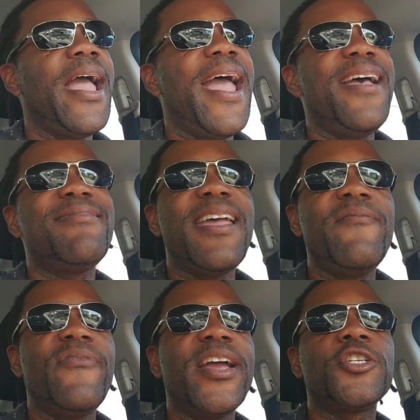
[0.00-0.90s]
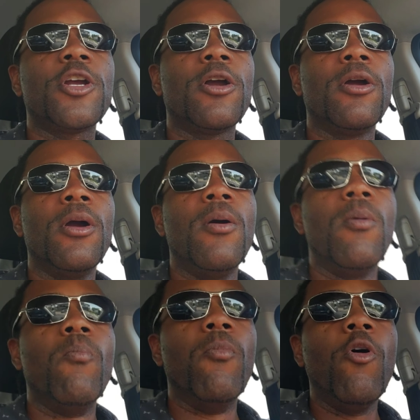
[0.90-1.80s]
As they venture
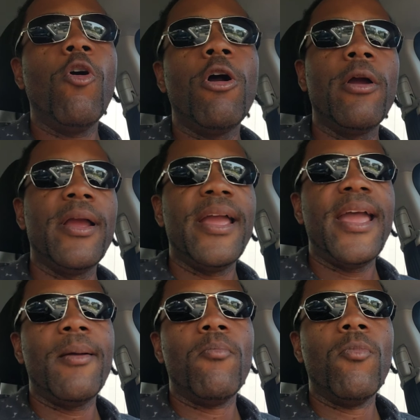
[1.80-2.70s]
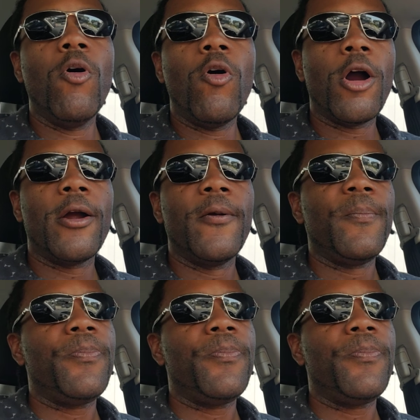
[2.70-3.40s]
more and more